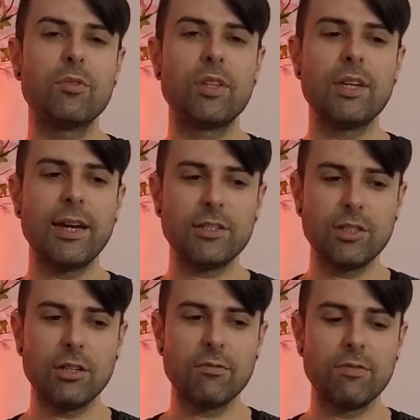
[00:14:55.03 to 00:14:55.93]
They
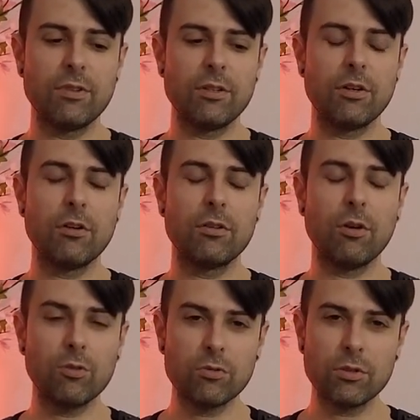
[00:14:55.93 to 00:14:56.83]
actually are, they're
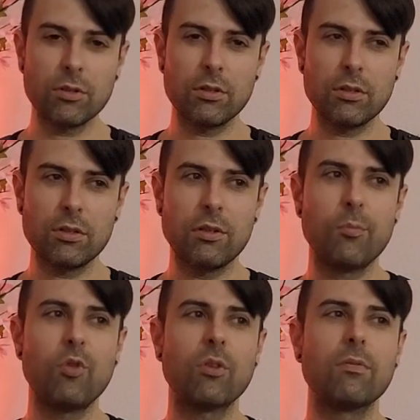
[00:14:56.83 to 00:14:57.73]
older, they're
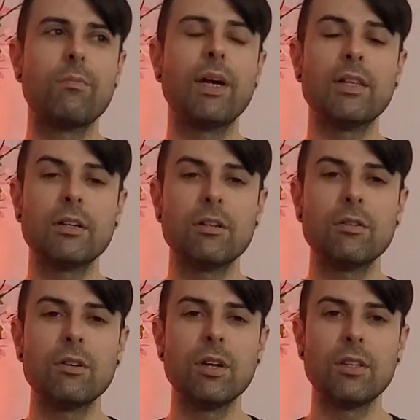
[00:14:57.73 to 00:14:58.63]
more mellow,